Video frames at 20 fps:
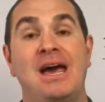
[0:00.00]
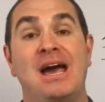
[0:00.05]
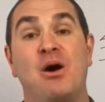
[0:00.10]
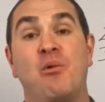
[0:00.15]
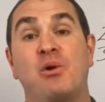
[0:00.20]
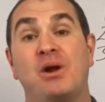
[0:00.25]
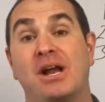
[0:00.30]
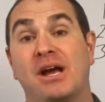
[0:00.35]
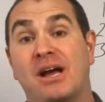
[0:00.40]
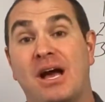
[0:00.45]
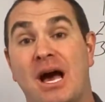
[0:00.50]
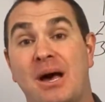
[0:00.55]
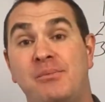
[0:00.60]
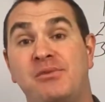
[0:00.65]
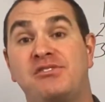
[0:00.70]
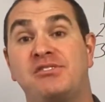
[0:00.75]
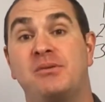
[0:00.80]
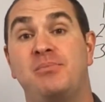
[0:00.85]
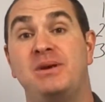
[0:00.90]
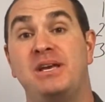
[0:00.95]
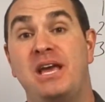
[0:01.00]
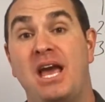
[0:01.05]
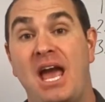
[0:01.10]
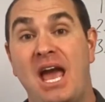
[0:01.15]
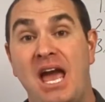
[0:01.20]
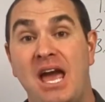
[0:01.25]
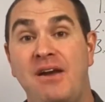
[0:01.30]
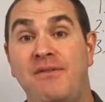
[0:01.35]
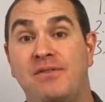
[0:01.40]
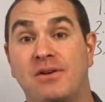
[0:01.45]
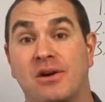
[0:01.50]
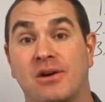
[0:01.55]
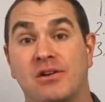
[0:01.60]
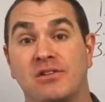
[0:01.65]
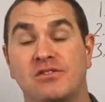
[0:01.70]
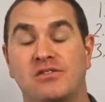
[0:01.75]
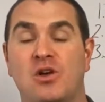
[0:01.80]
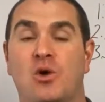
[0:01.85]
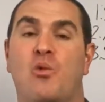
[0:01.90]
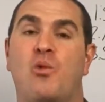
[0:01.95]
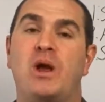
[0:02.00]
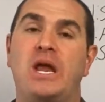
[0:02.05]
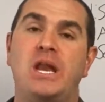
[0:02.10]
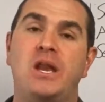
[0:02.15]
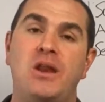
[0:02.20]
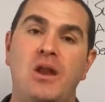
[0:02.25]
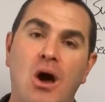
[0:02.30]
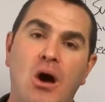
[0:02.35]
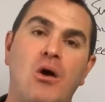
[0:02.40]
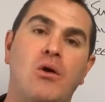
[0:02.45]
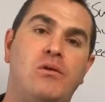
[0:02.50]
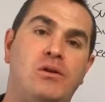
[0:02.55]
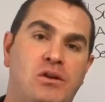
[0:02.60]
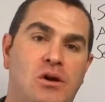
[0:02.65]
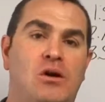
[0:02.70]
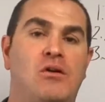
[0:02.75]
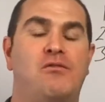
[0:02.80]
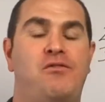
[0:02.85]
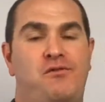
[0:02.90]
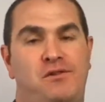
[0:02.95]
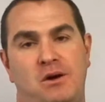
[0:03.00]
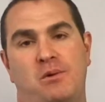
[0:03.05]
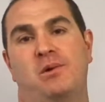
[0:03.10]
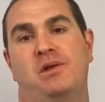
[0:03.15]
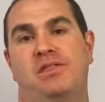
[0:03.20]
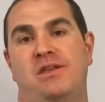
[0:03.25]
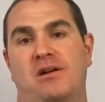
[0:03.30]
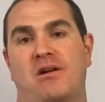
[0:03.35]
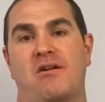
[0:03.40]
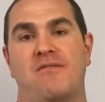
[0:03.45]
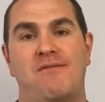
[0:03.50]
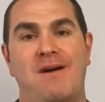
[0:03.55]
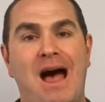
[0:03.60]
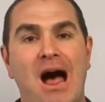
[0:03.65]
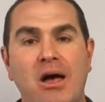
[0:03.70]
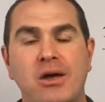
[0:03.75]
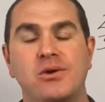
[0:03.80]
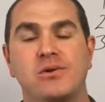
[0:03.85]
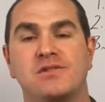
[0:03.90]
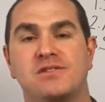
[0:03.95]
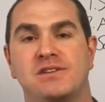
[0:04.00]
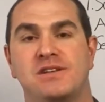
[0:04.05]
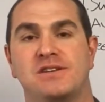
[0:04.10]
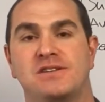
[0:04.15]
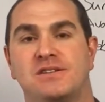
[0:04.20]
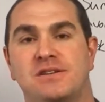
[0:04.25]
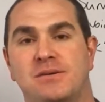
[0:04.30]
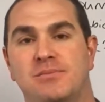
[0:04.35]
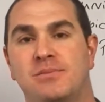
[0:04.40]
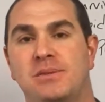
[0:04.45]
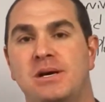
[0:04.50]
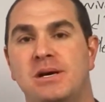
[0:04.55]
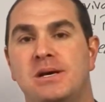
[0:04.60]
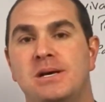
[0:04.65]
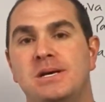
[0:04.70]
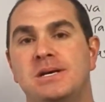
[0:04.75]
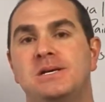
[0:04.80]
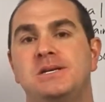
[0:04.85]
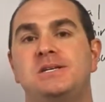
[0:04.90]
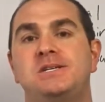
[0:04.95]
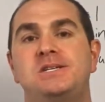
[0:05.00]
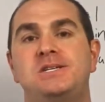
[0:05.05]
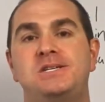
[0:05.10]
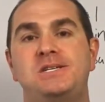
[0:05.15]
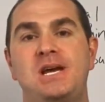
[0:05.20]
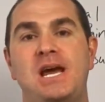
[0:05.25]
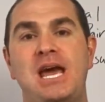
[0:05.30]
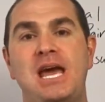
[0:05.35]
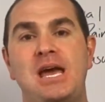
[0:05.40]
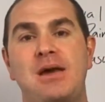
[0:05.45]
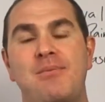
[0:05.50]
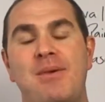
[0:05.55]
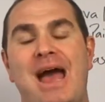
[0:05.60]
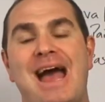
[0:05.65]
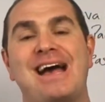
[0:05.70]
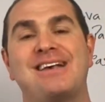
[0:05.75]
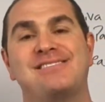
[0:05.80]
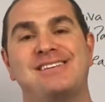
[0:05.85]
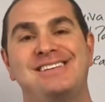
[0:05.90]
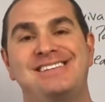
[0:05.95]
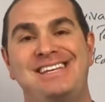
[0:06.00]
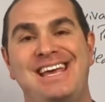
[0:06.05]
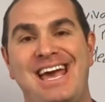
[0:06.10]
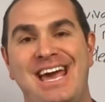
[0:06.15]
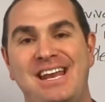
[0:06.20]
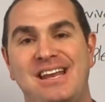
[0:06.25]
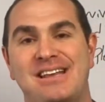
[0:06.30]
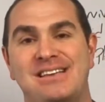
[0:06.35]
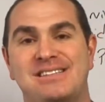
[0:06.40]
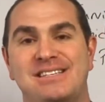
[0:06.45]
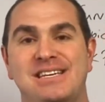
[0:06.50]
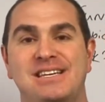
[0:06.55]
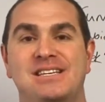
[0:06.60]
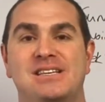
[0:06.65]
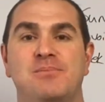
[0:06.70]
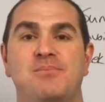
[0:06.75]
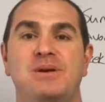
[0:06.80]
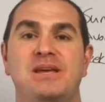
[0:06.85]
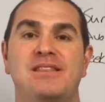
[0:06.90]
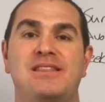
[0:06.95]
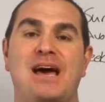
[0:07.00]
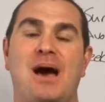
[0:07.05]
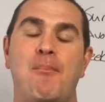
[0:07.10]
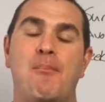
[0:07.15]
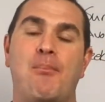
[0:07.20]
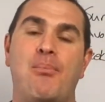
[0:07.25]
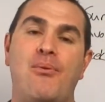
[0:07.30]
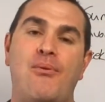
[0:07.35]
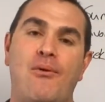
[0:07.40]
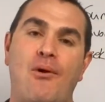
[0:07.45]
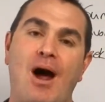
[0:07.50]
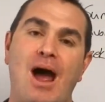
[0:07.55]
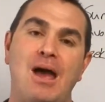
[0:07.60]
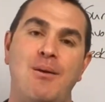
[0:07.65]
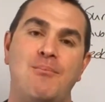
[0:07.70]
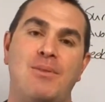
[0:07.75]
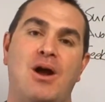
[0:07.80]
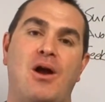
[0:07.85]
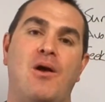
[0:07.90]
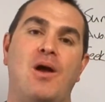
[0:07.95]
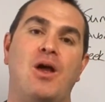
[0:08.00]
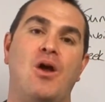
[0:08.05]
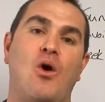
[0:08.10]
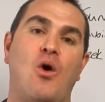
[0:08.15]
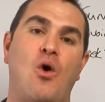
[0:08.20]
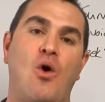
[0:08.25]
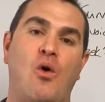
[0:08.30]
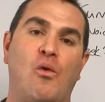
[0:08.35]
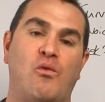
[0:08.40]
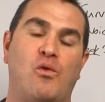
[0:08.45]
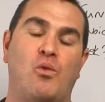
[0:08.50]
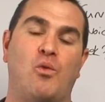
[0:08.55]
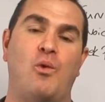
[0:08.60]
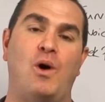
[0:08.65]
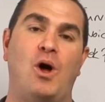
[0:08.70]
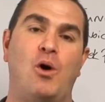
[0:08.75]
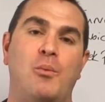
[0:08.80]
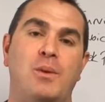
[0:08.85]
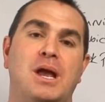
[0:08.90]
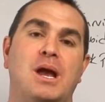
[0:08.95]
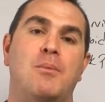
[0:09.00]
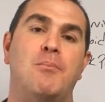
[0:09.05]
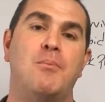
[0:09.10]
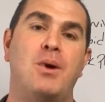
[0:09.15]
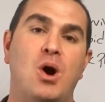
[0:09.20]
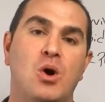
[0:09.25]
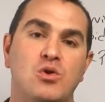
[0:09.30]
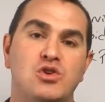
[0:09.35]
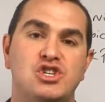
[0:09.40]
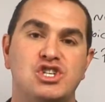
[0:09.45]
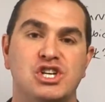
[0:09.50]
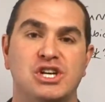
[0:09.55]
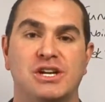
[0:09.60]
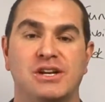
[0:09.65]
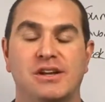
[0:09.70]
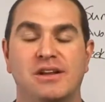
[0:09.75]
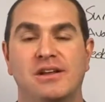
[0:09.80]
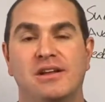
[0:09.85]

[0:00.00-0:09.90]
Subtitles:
And when it comes to behaviors that we know don't fit within our value system, shame has a tendency to be that primary overwhelming emotion